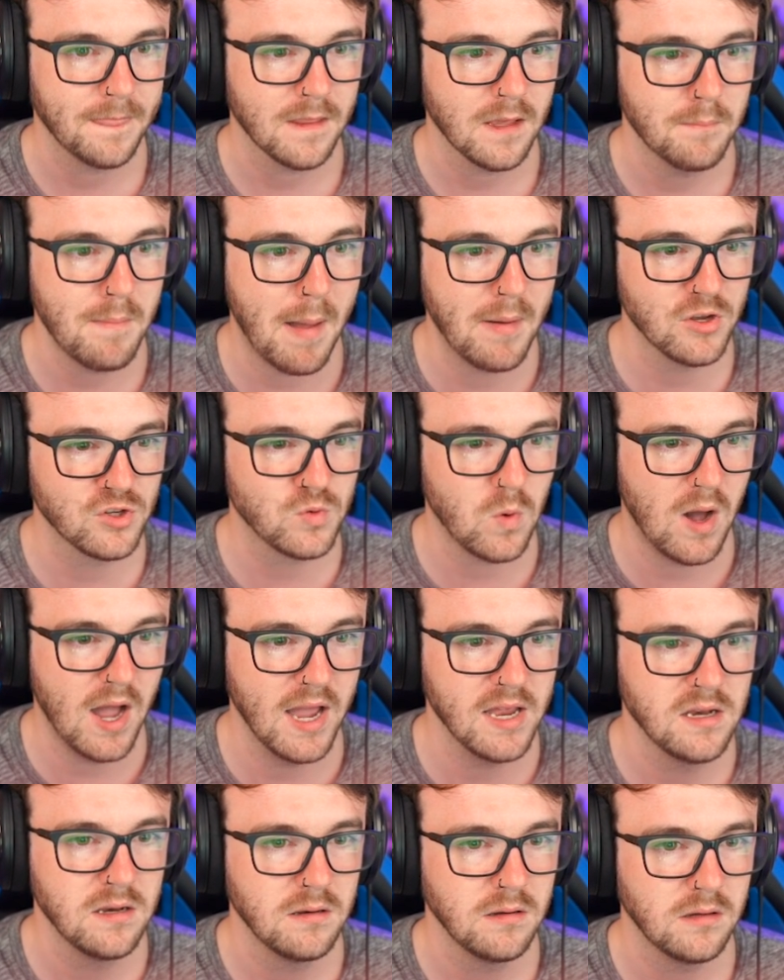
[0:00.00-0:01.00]

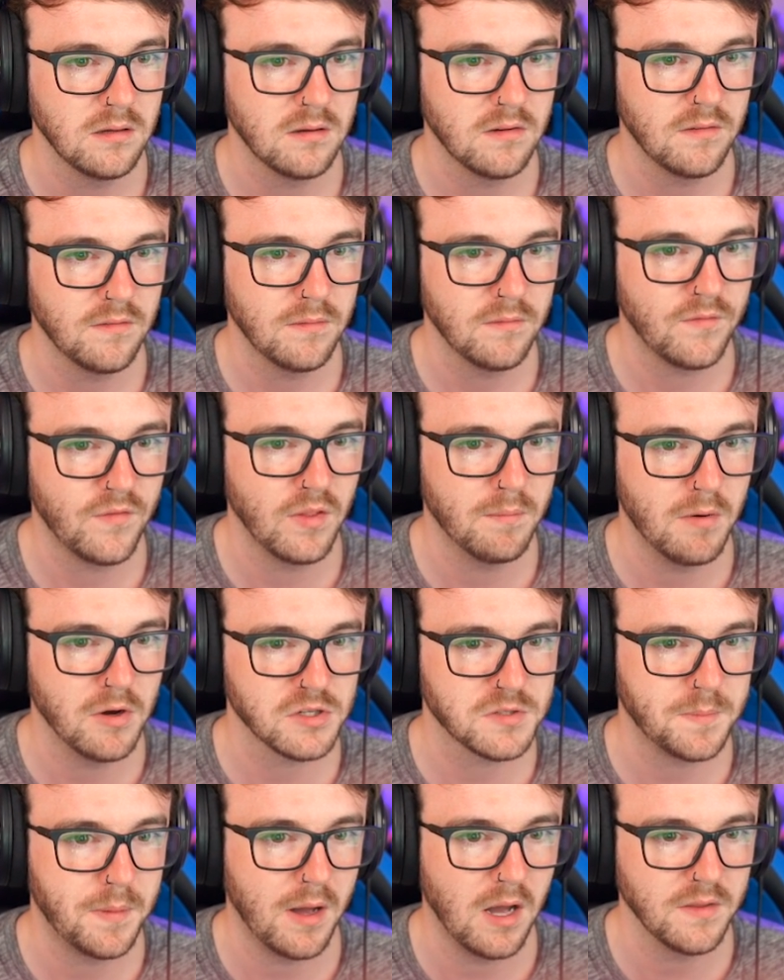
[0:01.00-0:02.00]
Magnazone, for the
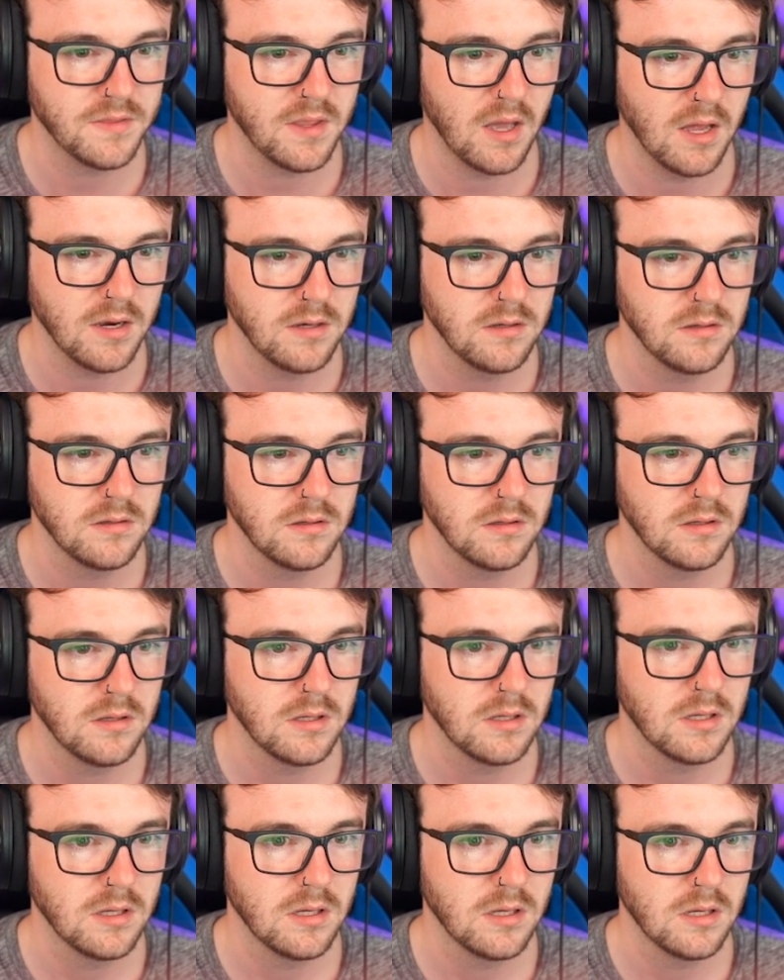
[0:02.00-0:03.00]
most part, done.
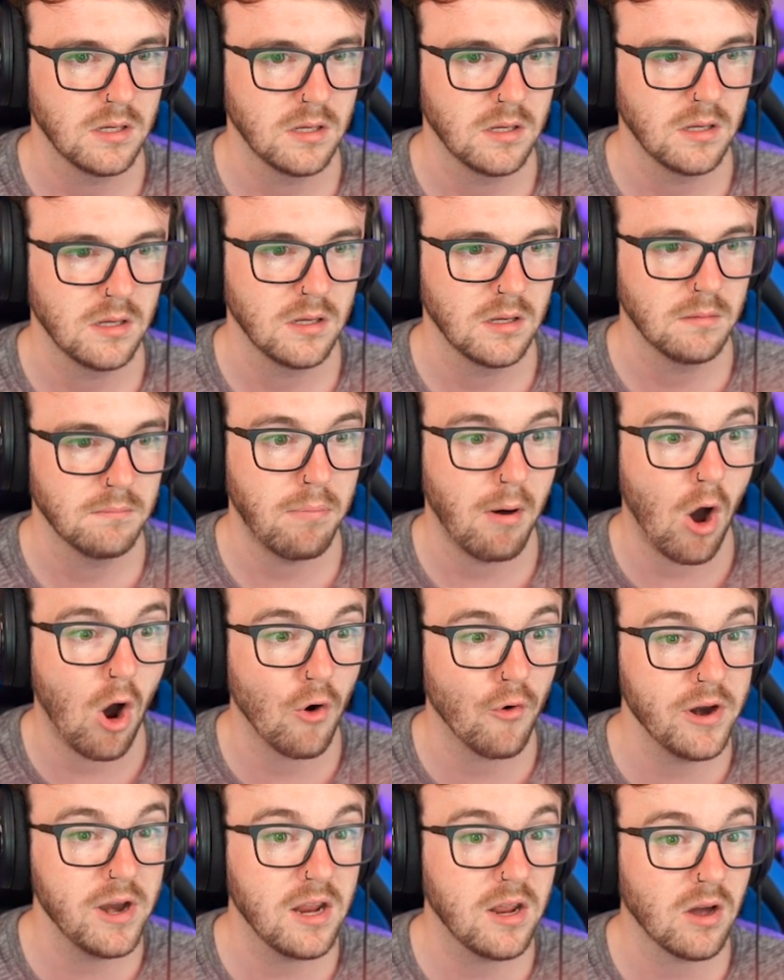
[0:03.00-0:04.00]

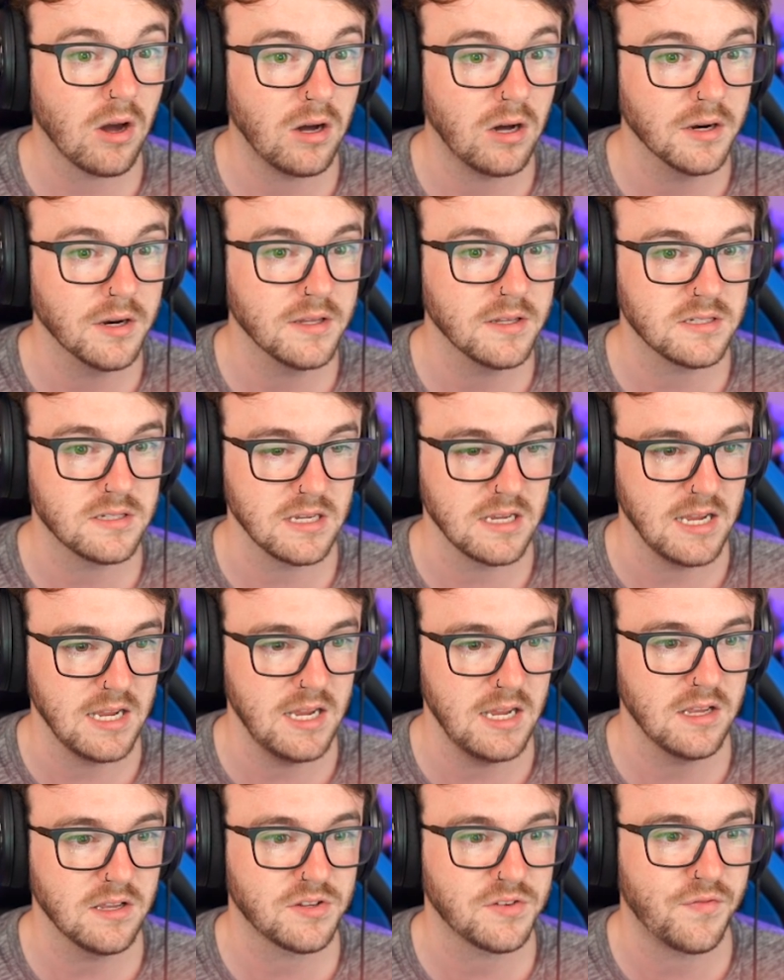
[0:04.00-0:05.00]
Porygon
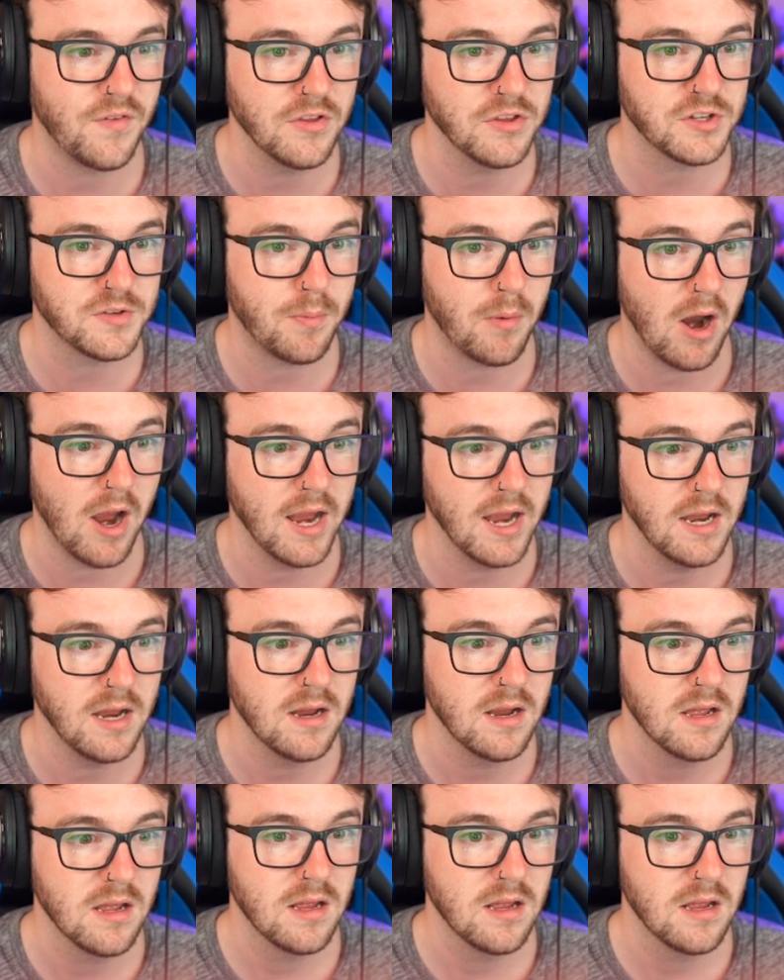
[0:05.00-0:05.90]
Z, it's front sprite.